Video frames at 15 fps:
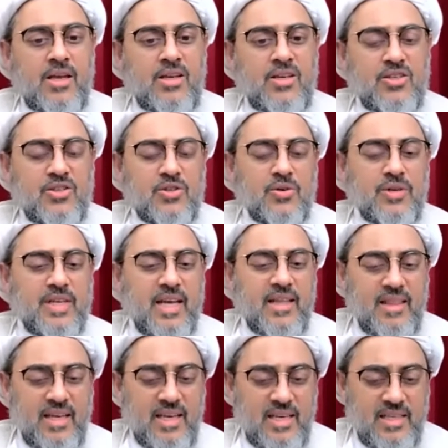So
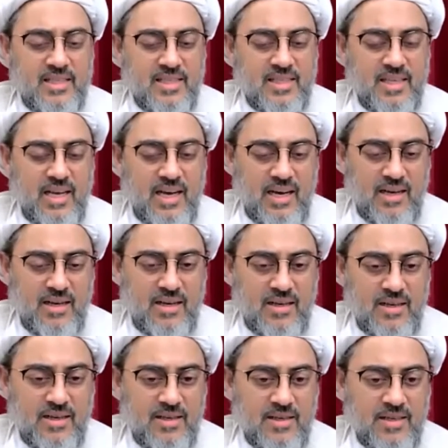death is haq,
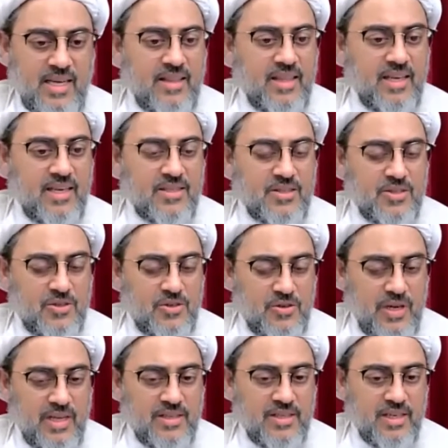death is
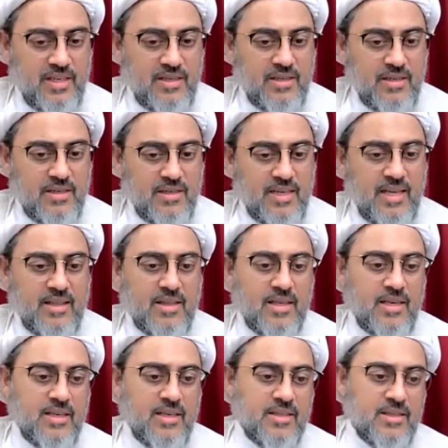tragic, death
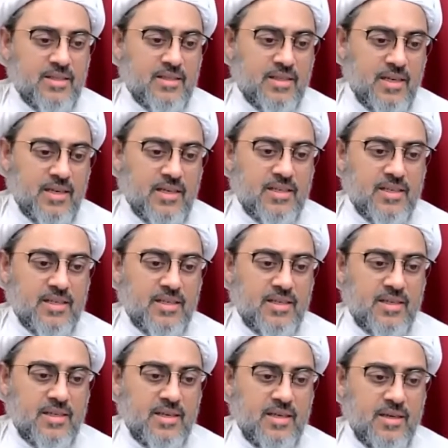is
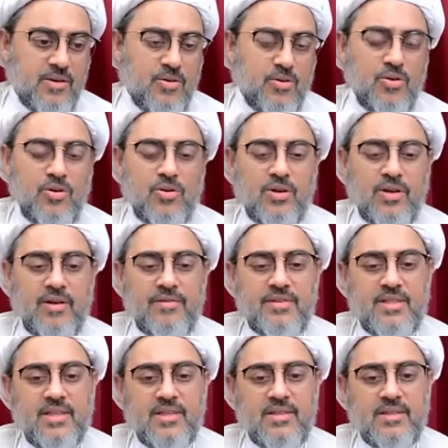certain. Kullu
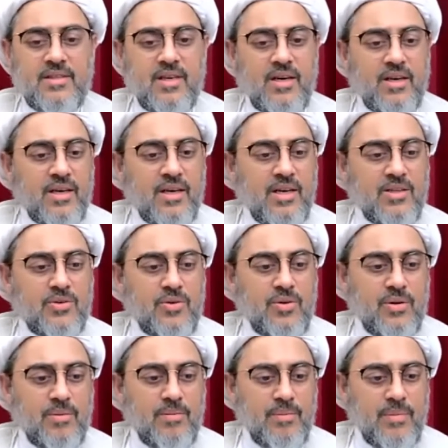nafsin
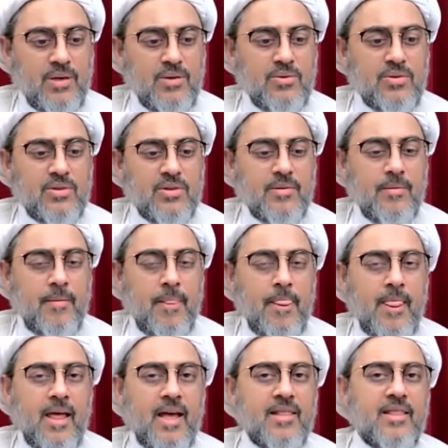za'iqatul maut.
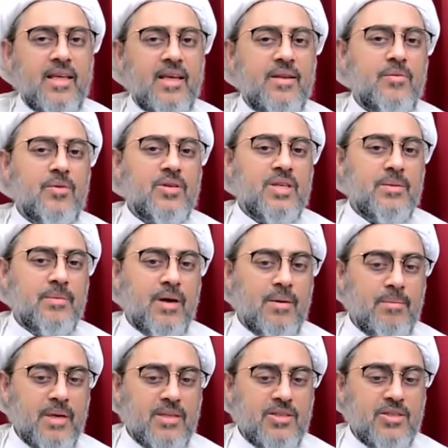And then what
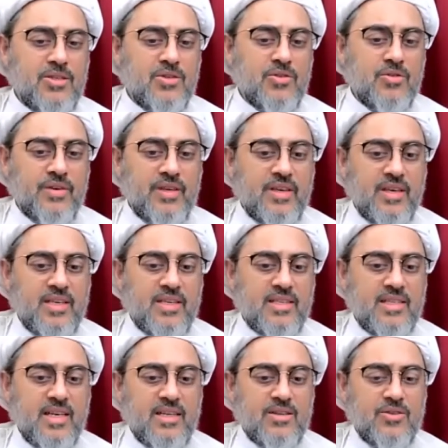Imam mentions over here is
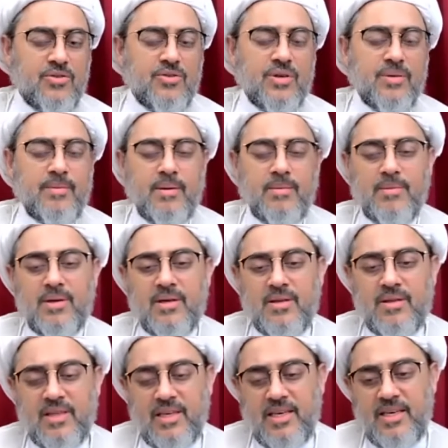that you remember
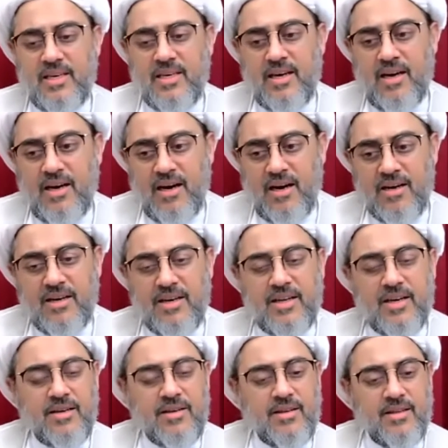the
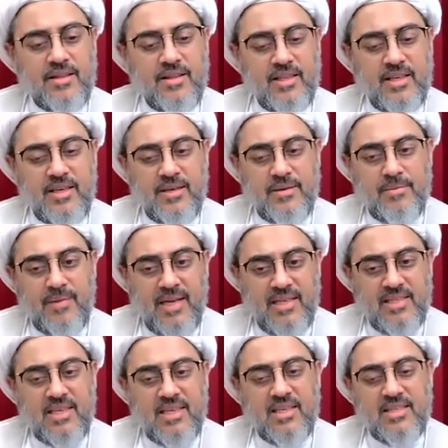akhirah, the
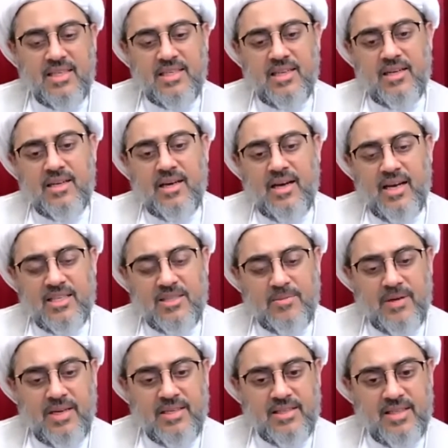blessings that Allah has
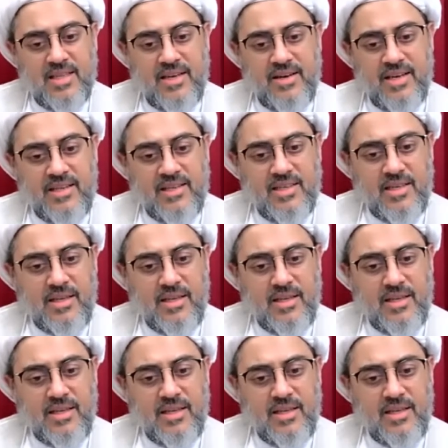placed therein.